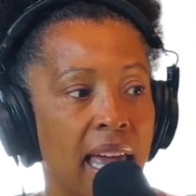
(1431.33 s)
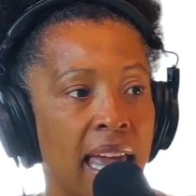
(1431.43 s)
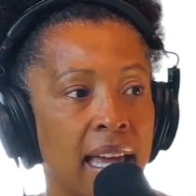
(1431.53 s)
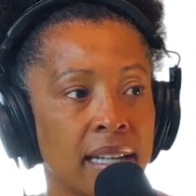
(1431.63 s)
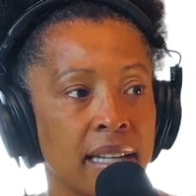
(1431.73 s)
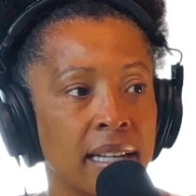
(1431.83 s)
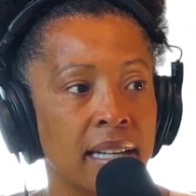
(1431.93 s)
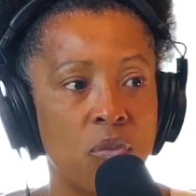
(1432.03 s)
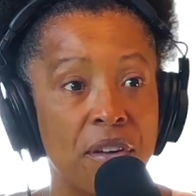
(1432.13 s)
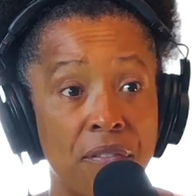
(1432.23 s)
and
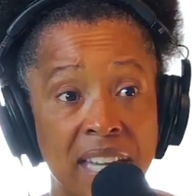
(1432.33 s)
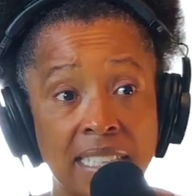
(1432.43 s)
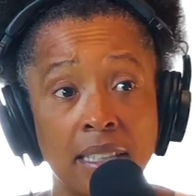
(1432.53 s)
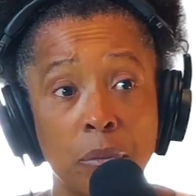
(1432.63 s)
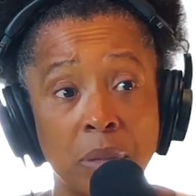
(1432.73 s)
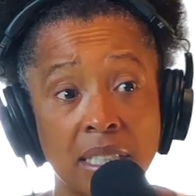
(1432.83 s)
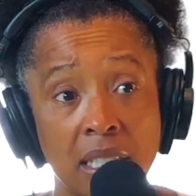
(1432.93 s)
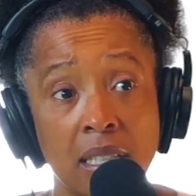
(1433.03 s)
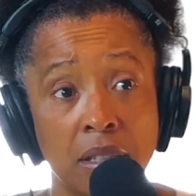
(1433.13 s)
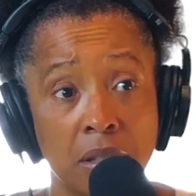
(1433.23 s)
the face that we
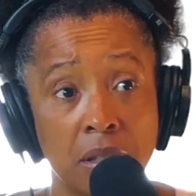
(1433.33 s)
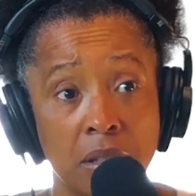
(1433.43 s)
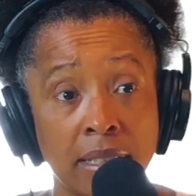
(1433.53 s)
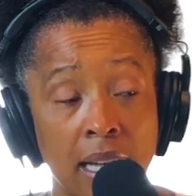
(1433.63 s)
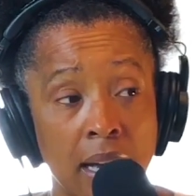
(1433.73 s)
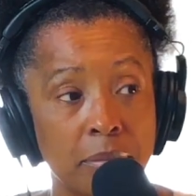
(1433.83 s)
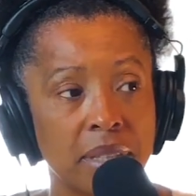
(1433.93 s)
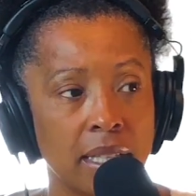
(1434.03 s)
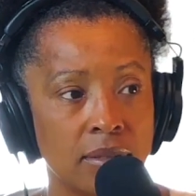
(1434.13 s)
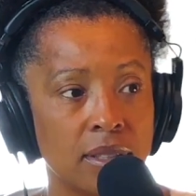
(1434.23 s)
see that they're rounding up
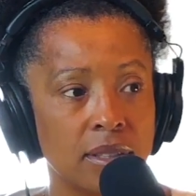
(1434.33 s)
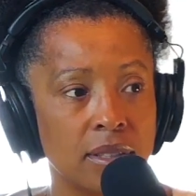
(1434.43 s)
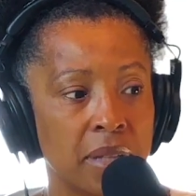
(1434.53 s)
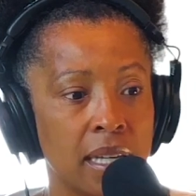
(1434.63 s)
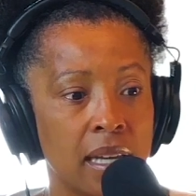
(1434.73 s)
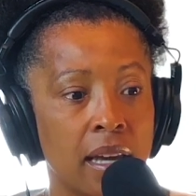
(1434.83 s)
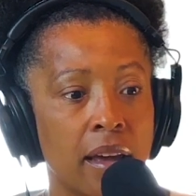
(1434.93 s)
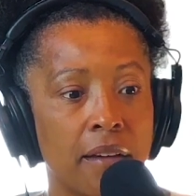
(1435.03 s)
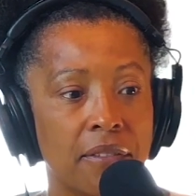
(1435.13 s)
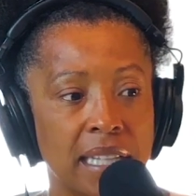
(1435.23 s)
tends to be
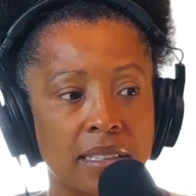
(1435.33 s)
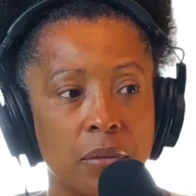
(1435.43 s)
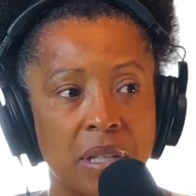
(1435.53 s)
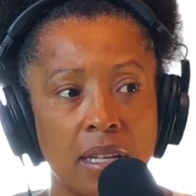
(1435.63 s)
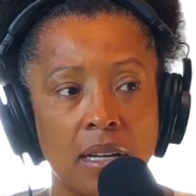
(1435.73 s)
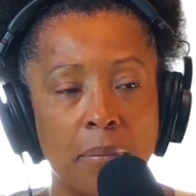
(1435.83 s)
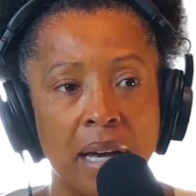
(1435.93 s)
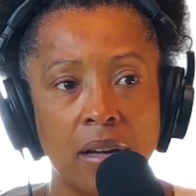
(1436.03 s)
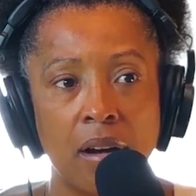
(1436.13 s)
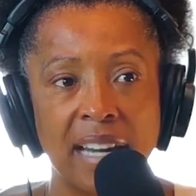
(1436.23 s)
fakes that we think
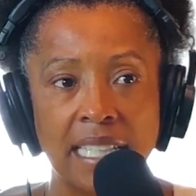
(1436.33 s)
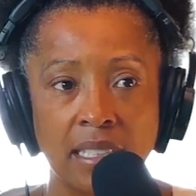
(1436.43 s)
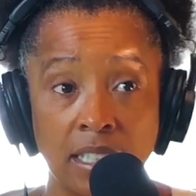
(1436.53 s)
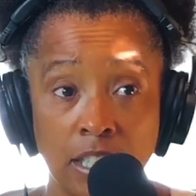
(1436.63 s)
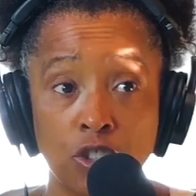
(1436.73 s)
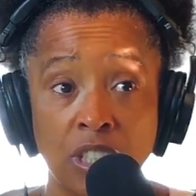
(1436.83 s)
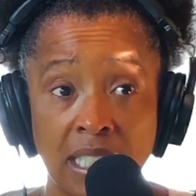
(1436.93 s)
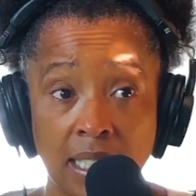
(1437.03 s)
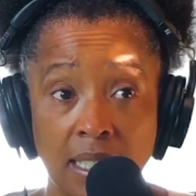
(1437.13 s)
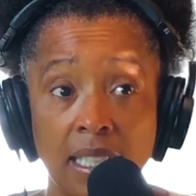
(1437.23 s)
about are
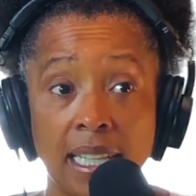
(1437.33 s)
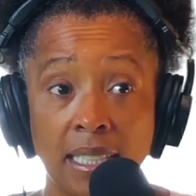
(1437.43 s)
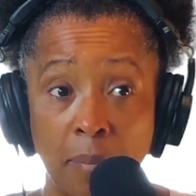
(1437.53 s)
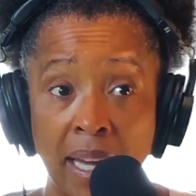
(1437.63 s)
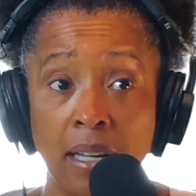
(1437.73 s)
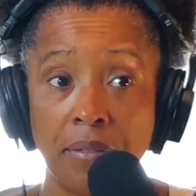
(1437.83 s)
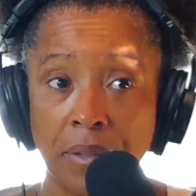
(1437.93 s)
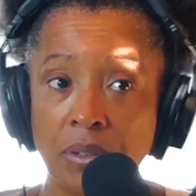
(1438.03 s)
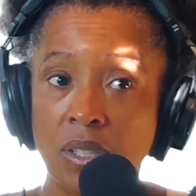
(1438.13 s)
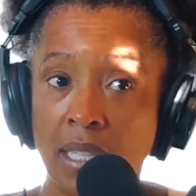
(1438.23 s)
indigenous Hispanic
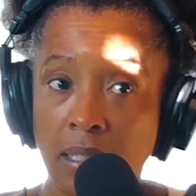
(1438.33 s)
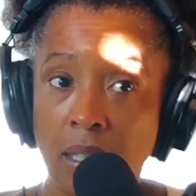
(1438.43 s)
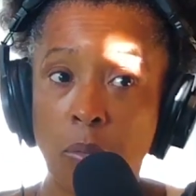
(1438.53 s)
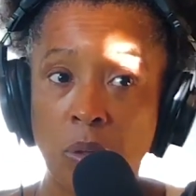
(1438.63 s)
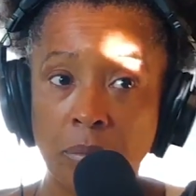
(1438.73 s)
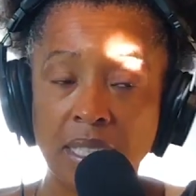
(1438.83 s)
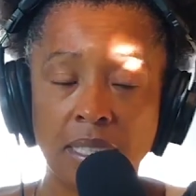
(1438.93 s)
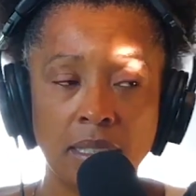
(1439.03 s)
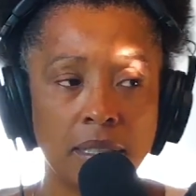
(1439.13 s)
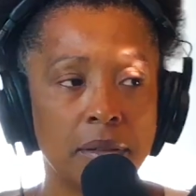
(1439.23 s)
folks, so they look more
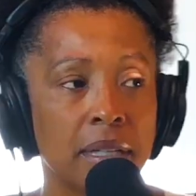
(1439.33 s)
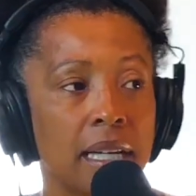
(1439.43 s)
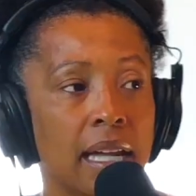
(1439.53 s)
mestizo.